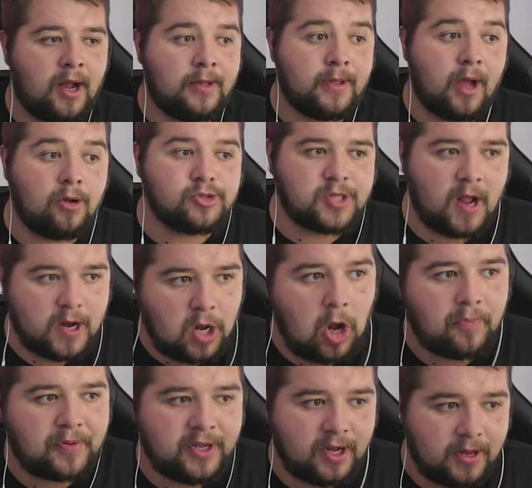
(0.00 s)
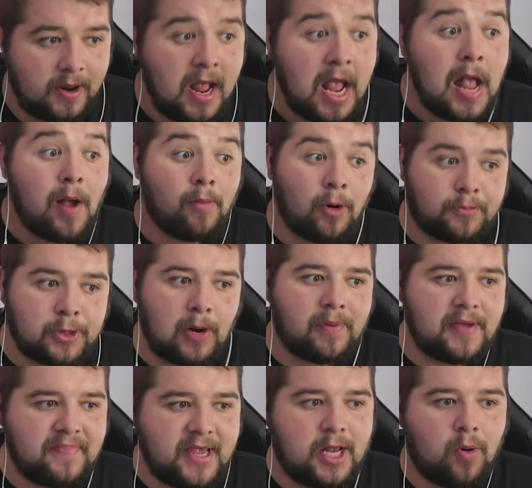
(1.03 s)
And those that are copying will
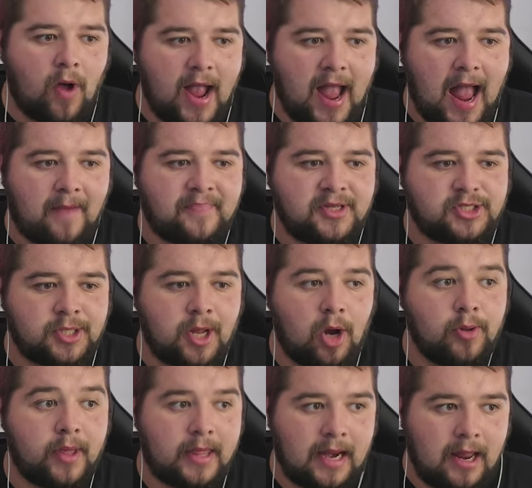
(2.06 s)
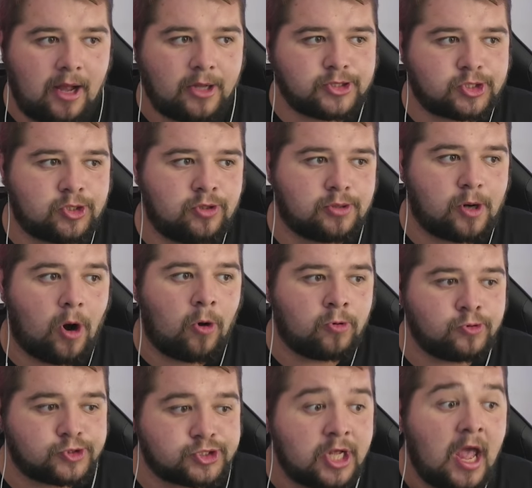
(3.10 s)
probably be quite happy to know that the last two
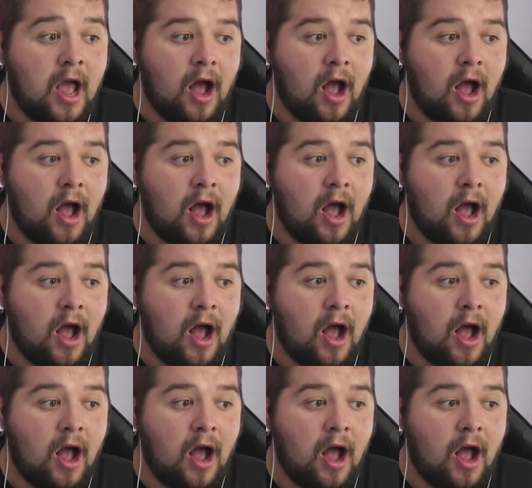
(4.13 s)
roles